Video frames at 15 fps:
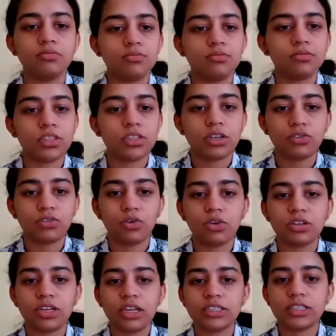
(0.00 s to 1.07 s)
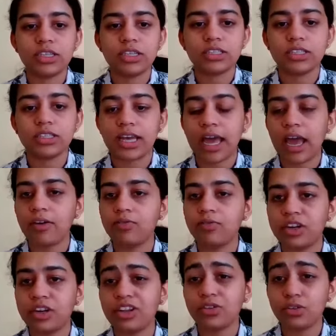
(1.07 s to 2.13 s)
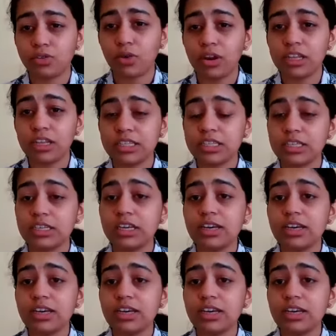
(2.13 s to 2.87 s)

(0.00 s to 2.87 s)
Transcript: general organizations have really good quality.